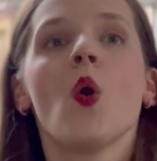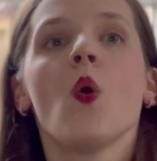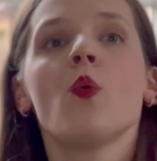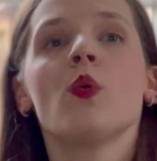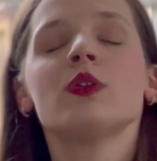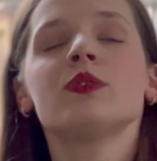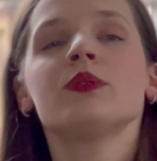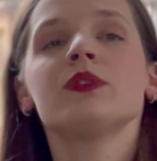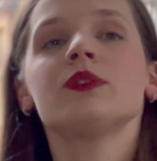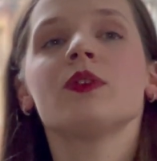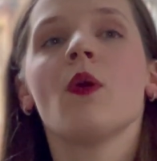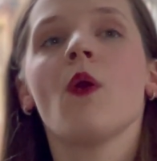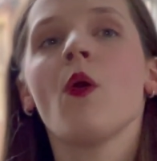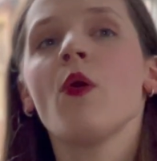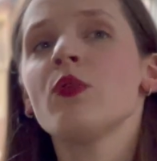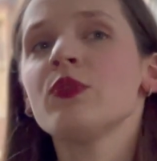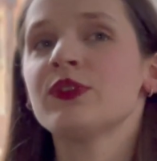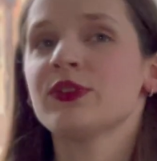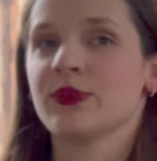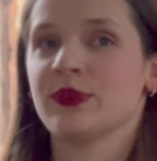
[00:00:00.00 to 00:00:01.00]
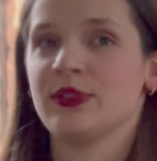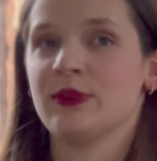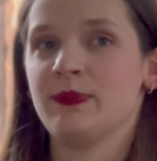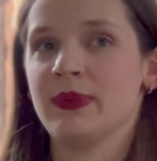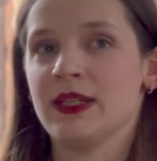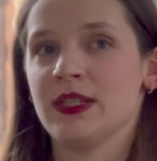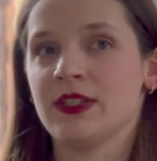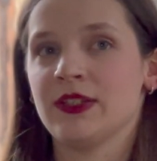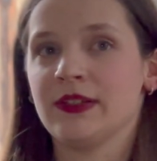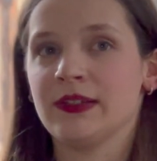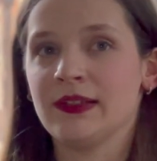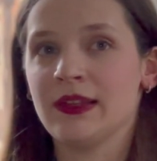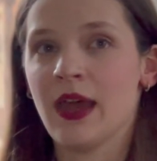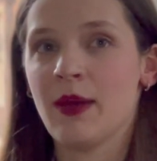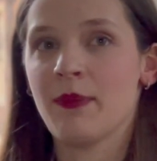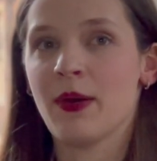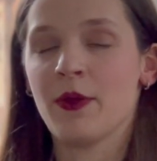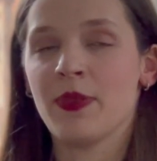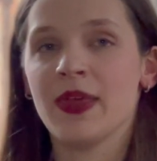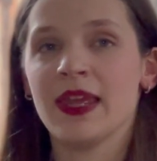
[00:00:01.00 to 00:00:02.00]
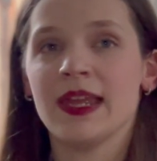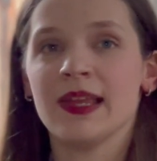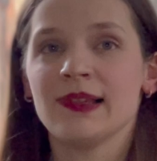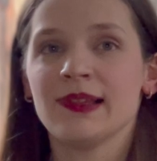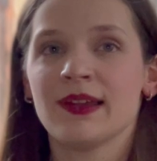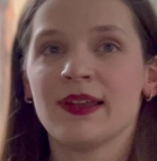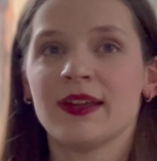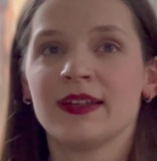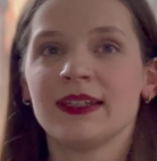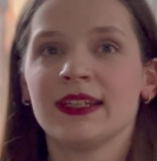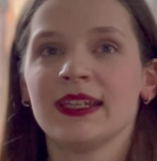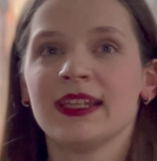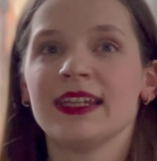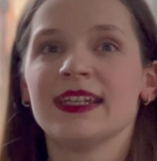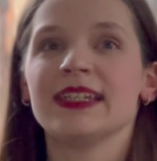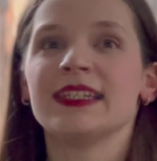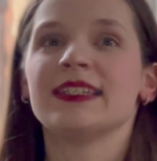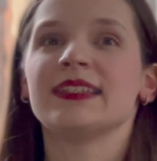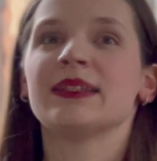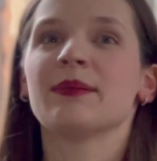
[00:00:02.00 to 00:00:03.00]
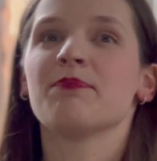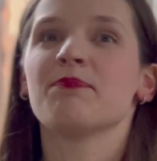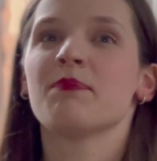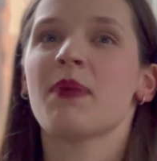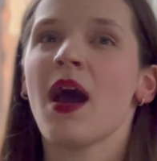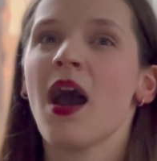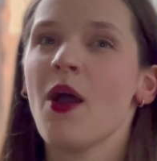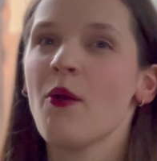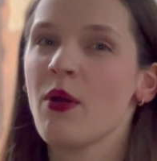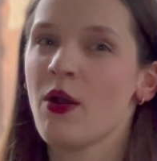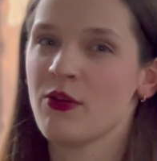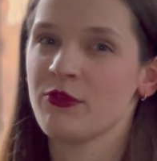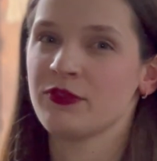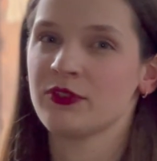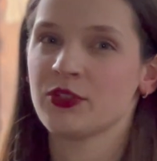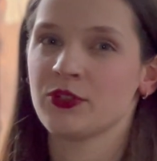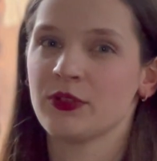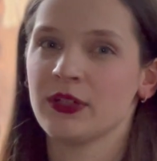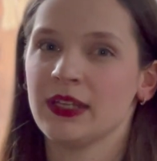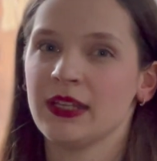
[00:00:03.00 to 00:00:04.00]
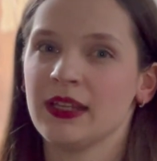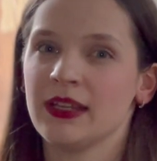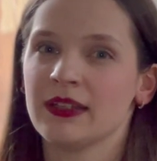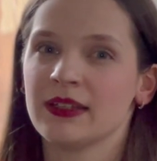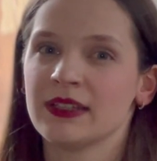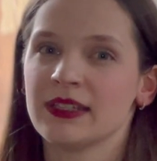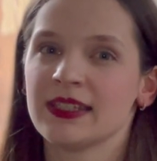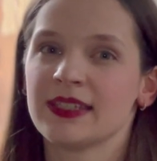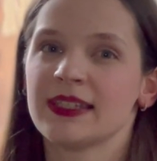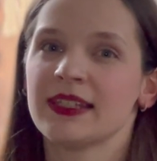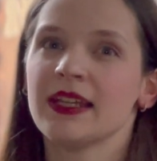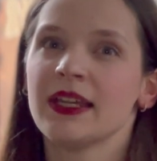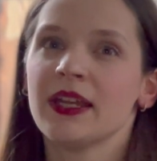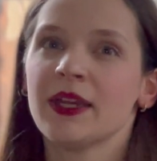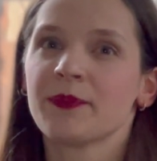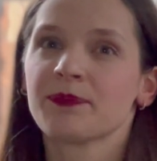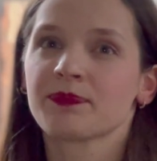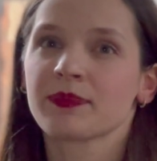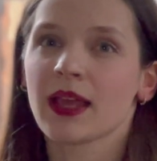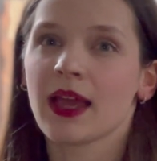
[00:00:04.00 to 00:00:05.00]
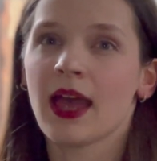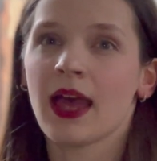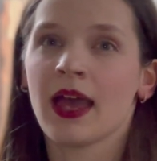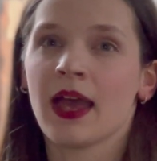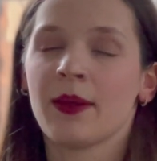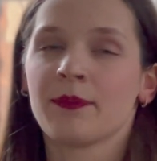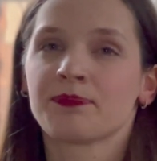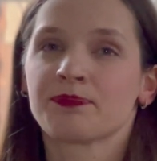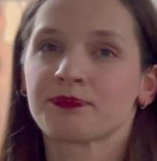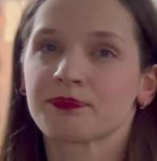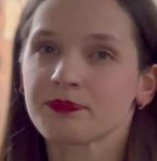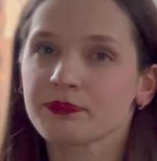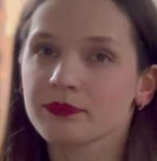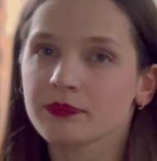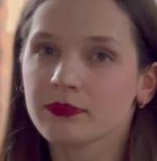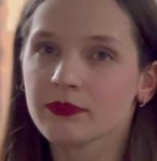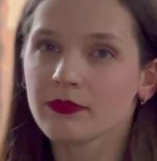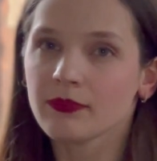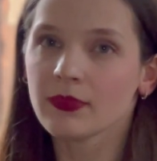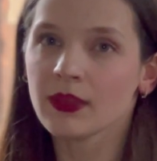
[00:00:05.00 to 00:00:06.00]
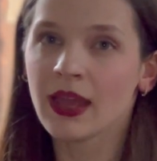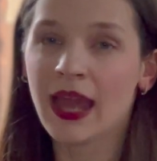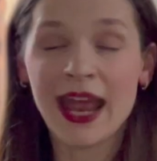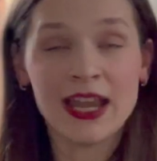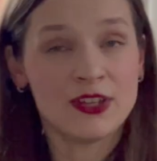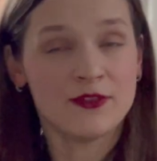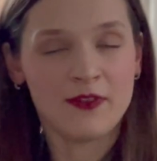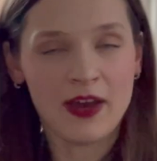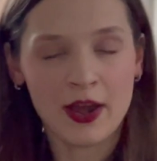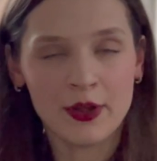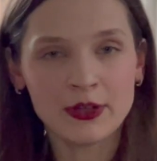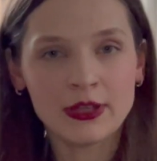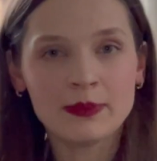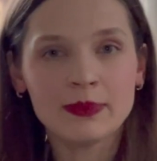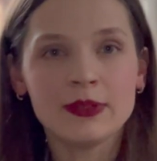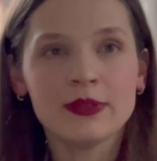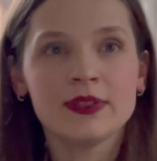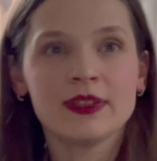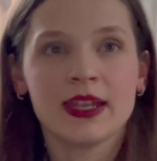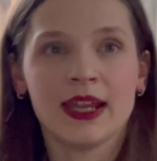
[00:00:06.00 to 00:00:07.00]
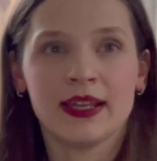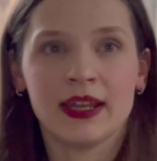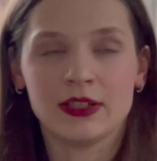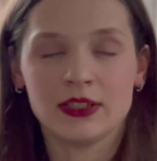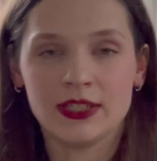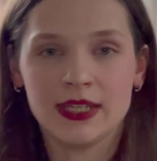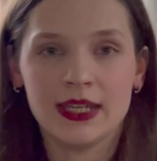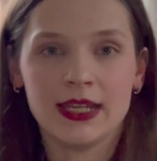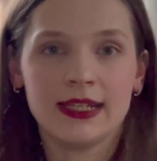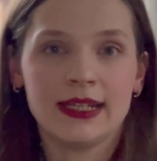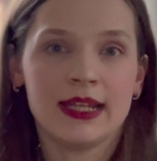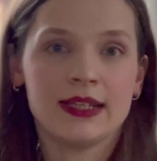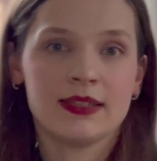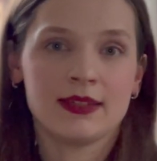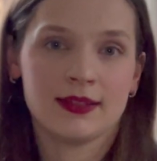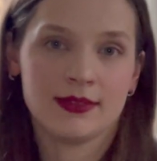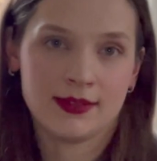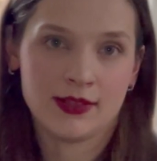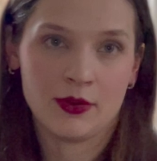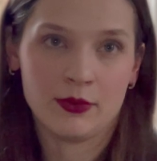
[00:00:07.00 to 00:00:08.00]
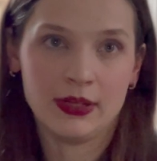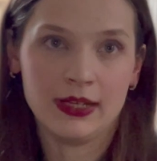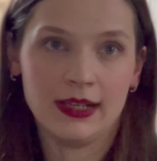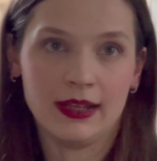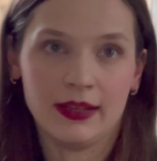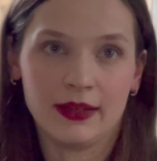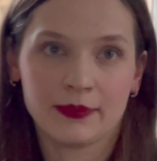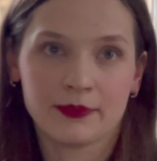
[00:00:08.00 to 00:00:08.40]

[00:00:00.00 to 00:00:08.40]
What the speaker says: What was also special about the e-learning is the power of triggers um, and variables in articulate storyline.